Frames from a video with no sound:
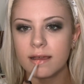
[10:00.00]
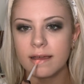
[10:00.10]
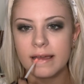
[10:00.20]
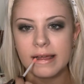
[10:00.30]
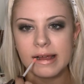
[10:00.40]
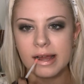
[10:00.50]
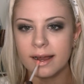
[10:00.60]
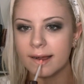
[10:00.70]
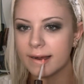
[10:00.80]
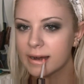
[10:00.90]

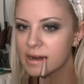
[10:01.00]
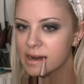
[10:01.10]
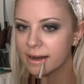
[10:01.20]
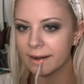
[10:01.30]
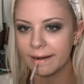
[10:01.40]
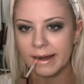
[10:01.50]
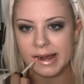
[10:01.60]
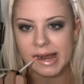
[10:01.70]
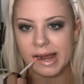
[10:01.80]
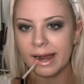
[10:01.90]

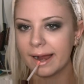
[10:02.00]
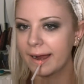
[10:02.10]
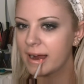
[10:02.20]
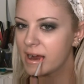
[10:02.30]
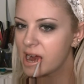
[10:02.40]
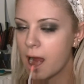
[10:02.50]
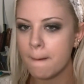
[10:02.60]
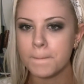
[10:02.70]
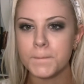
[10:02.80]
Nothing is said.